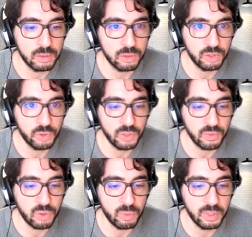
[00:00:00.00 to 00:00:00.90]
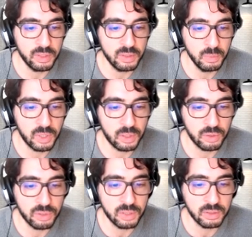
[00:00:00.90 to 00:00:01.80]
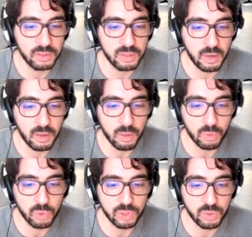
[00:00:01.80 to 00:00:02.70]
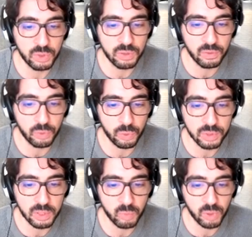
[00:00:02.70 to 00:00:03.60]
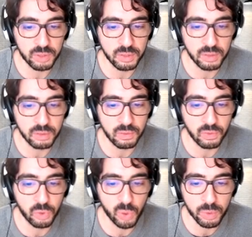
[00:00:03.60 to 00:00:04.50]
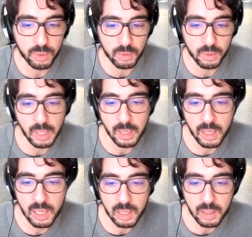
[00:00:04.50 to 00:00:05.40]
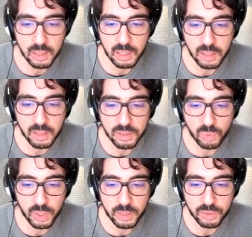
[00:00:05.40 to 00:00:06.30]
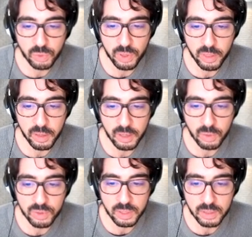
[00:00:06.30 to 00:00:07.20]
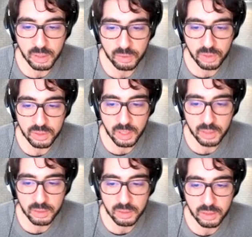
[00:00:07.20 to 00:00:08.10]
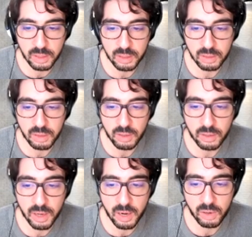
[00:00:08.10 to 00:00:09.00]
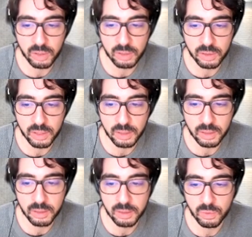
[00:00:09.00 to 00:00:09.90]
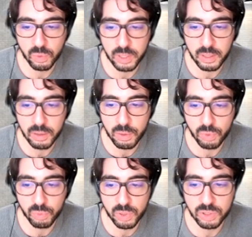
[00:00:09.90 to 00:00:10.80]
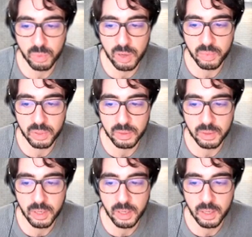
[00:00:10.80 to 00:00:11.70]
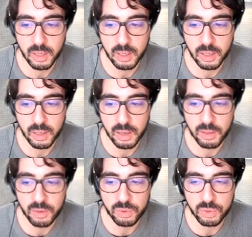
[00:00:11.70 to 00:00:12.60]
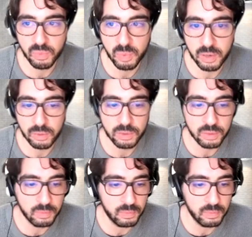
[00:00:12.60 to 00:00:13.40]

Generative urbanism understands the city through generative rules and processes of growth. It is a way to rethink how cities are designed in a non-hierarchic way through bottom-up and the use of patterns.